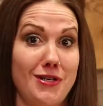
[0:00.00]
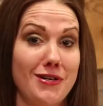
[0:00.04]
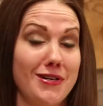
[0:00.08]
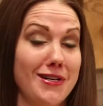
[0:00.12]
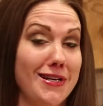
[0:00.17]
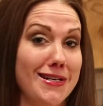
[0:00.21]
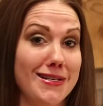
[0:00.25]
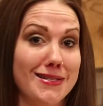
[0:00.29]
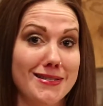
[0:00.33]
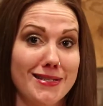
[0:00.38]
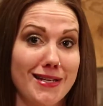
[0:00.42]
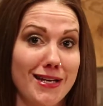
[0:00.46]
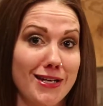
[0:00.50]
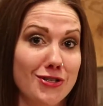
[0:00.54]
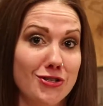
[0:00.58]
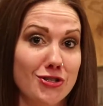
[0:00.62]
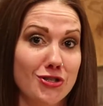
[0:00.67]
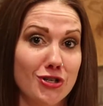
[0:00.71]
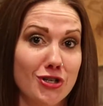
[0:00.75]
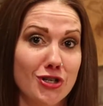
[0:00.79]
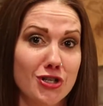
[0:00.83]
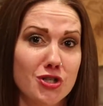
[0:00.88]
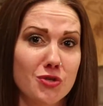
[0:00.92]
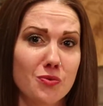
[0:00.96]
here at Eastside
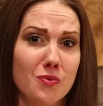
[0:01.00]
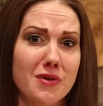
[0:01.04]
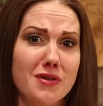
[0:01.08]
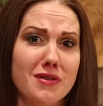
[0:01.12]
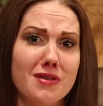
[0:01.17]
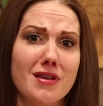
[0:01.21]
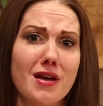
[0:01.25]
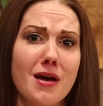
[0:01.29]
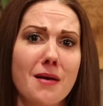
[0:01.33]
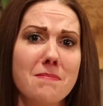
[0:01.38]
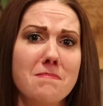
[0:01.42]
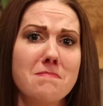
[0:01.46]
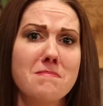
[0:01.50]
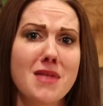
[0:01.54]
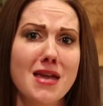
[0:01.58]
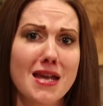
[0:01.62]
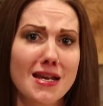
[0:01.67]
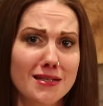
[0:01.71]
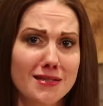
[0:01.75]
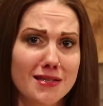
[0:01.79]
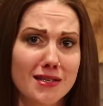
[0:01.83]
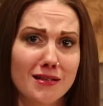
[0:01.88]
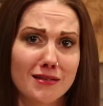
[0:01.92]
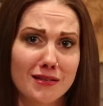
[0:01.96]
Church with
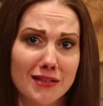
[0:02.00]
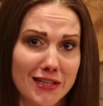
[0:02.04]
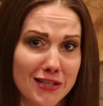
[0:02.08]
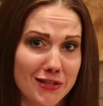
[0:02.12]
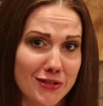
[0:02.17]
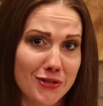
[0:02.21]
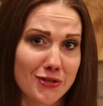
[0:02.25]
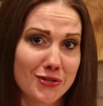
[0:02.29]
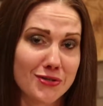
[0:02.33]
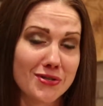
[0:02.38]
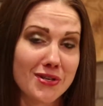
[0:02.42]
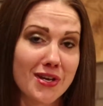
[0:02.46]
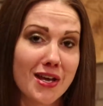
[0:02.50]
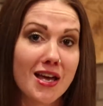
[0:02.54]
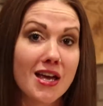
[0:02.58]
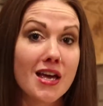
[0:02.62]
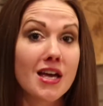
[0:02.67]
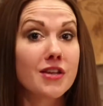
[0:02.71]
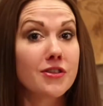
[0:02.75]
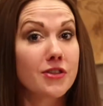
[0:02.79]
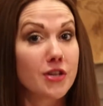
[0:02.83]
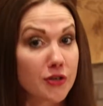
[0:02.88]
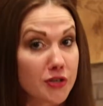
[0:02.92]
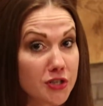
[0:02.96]
amazing leaders.
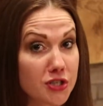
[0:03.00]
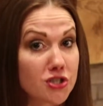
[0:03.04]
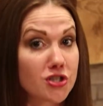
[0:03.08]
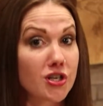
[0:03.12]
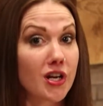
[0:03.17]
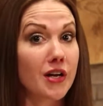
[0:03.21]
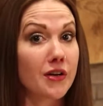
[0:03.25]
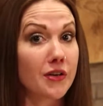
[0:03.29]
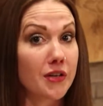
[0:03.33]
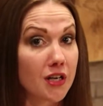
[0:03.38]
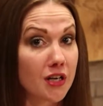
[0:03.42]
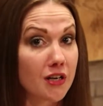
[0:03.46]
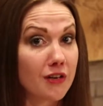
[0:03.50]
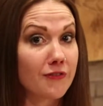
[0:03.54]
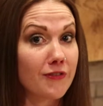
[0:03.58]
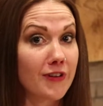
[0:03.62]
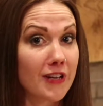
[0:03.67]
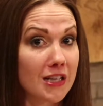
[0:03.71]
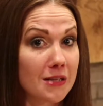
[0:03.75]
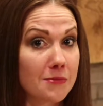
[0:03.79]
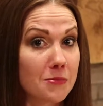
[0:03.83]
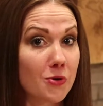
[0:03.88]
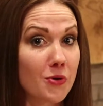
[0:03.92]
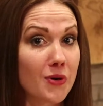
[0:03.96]
There is childcare
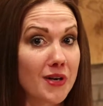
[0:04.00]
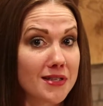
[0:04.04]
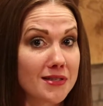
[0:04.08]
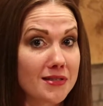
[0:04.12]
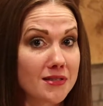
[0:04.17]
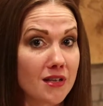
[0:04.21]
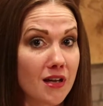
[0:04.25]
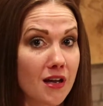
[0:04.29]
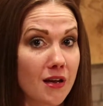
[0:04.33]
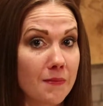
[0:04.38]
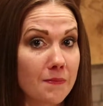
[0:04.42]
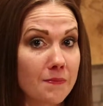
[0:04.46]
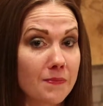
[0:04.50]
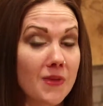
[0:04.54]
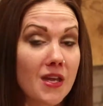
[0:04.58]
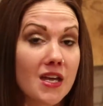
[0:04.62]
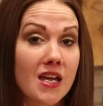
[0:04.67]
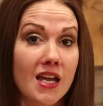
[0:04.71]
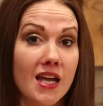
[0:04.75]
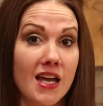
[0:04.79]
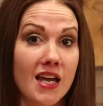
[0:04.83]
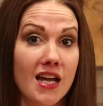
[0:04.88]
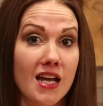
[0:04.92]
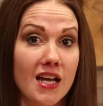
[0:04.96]
available at some,
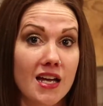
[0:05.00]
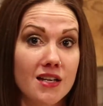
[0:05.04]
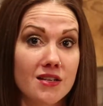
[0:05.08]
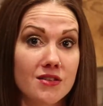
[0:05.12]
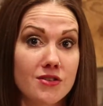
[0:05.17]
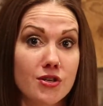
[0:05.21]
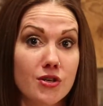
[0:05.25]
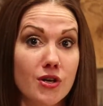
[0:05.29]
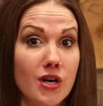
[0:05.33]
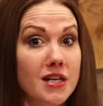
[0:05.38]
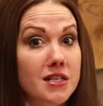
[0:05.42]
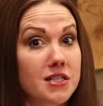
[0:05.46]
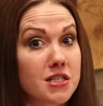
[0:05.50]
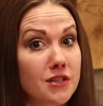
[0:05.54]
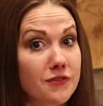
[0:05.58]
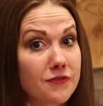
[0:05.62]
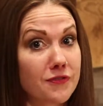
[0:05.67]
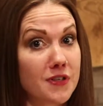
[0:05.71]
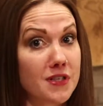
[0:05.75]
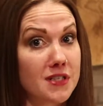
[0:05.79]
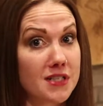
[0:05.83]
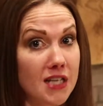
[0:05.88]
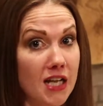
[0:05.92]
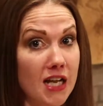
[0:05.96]
and they're at
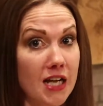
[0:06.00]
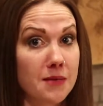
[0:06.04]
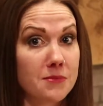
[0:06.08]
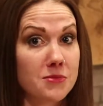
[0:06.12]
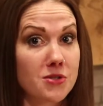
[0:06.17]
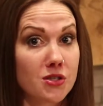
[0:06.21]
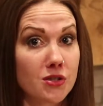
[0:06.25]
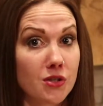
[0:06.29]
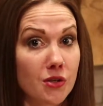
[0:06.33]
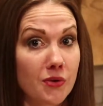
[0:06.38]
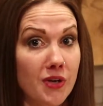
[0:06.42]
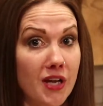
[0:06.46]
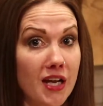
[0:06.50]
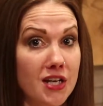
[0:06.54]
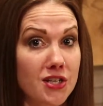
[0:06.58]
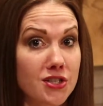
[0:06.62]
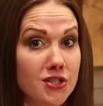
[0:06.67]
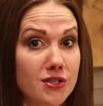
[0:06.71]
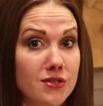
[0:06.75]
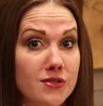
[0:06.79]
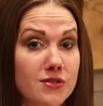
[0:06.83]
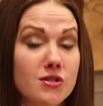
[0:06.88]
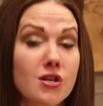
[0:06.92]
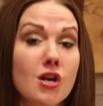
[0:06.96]
different times and
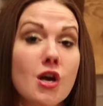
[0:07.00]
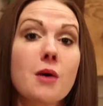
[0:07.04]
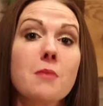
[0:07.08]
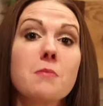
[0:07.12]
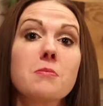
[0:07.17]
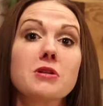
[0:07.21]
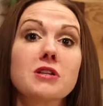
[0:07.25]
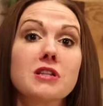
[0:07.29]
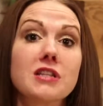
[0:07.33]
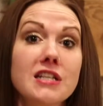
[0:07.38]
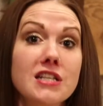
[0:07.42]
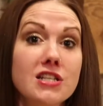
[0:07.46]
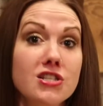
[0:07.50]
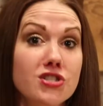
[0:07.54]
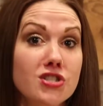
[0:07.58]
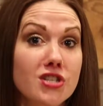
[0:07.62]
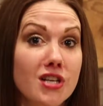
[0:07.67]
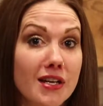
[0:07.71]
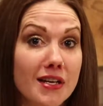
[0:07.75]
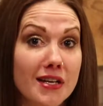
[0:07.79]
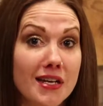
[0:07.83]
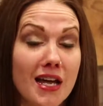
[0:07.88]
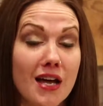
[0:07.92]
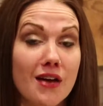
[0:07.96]
locations. Please
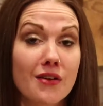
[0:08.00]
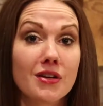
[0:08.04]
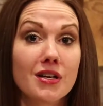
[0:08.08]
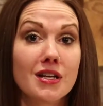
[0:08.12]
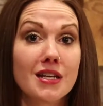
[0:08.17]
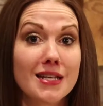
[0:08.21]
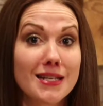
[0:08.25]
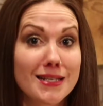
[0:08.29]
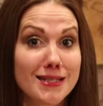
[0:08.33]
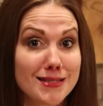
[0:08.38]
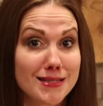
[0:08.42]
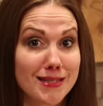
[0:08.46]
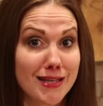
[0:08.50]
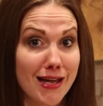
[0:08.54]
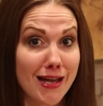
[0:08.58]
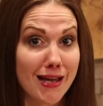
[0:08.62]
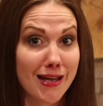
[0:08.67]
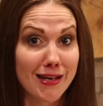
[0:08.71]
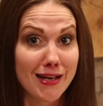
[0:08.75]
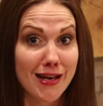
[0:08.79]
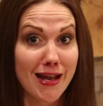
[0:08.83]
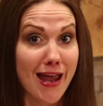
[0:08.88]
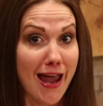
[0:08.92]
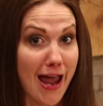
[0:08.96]
check out
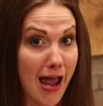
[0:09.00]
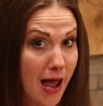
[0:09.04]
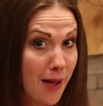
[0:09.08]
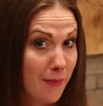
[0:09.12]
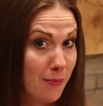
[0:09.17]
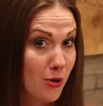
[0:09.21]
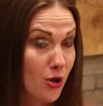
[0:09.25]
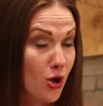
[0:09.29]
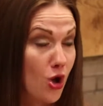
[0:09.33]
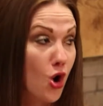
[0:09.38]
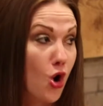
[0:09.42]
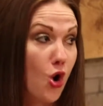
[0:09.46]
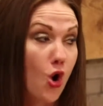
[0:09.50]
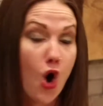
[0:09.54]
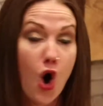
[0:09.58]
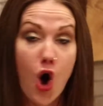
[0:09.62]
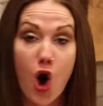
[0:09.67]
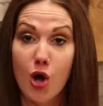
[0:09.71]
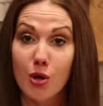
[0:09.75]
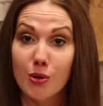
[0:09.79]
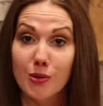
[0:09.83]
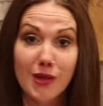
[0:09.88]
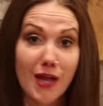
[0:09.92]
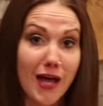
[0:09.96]
Eastside app
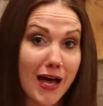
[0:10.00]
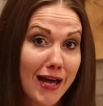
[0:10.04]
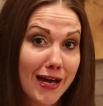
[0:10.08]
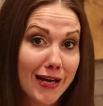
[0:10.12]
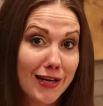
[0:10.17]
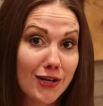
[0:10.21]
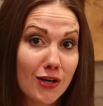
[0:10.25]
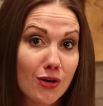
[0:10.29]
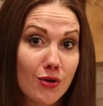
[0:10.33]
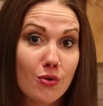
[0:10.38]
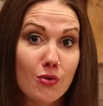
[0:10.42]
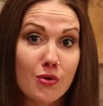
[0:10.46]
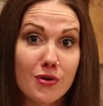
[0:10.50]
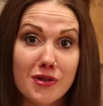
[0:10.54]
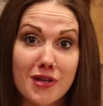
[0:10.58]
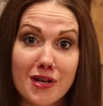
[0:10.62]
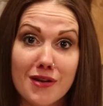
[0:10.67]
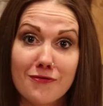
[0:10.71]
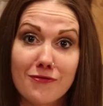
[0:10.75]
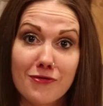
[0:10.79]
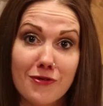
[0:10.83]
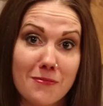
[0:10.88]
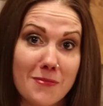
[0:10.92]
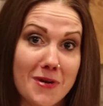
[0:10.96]
online or the
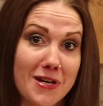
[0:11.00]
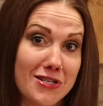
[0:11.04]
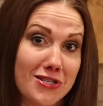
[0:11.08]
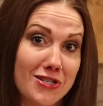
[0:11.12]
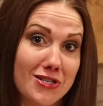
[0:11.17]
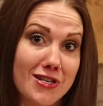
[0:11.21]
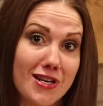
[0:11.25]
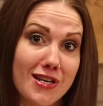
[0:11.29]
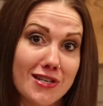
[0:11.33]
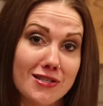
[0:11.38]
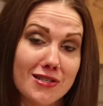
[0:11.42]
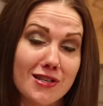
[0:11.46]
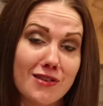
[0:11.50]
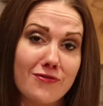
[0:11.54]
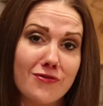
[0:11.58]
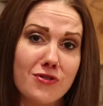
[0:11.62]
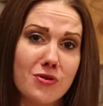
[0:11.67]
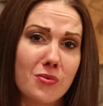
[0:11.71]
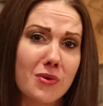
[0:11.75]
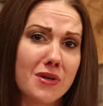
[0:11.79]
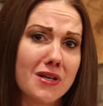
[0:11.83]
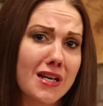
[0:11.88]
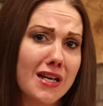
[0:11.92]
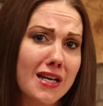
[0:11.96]
information desk if
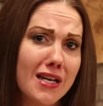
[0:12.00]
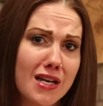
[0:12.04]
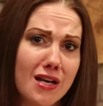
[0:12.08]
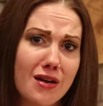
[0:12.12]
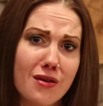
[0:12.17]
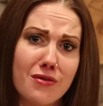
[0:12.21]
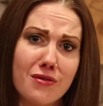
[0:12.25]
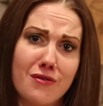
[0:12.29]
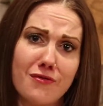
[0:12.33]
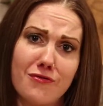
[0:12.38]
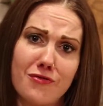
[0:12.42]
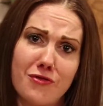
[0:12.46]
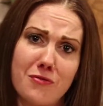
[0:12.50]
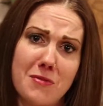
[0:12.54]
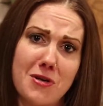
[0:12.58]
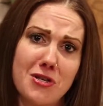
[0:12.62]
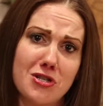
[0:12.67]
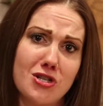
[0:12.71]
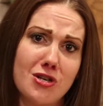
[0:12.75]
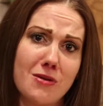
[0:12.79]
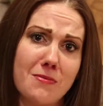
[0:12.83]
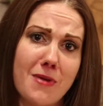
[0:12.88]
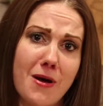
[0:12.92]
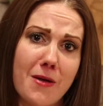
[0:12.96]
you want any other
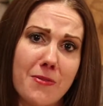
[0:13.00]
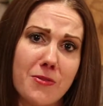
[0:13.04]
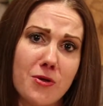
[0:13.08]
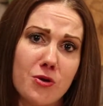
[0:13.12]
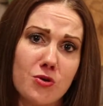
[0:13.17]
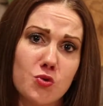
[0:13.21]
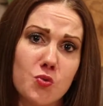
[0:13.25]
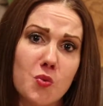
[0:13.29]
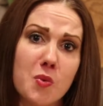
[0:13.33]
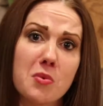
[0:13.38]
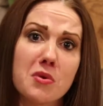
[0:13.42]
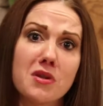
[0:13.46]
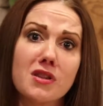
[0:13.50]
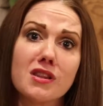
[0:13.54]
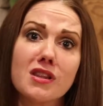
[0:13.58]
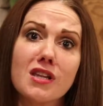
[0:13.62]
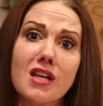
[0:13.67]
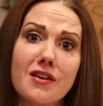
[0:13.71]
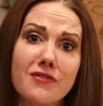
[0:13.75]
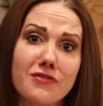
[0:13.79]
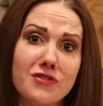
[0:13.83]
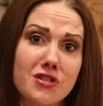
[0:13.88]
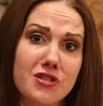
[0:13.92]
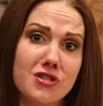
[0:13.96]
information about those. We would
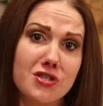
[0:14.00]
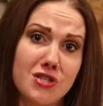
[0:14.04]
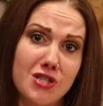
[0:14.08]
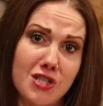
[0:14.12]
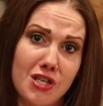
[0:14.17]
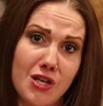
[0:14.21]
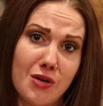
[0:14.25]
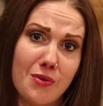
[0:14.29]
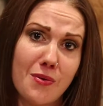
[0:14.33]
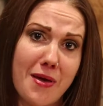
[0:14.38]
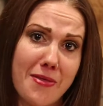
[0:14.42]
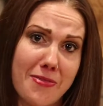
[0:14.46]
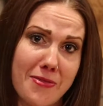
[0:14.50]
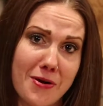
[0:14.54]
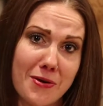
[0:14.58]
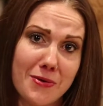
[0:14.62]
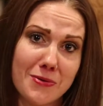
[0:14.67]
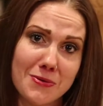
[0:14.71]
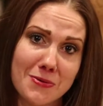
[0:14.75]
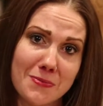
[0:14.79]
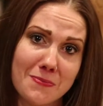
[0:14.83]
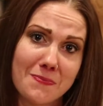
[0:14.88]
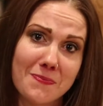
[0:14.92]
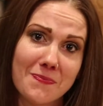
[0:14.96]
love to see you at
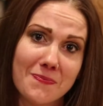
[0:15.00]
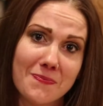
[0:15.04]
those.